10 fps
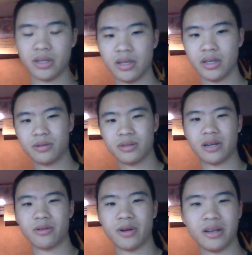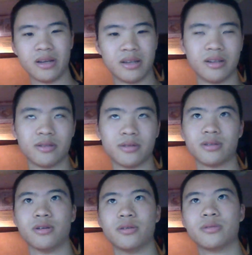red.
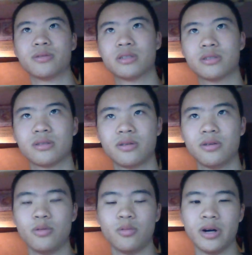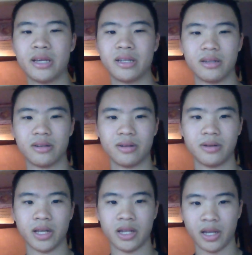No, it was white,
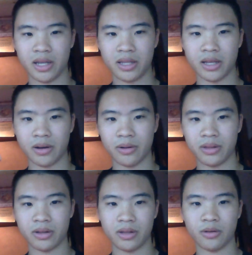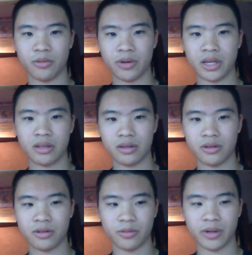and it had the wing,
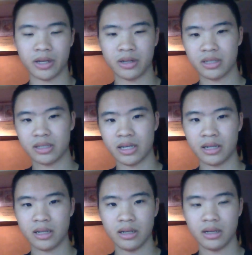the wing on the side.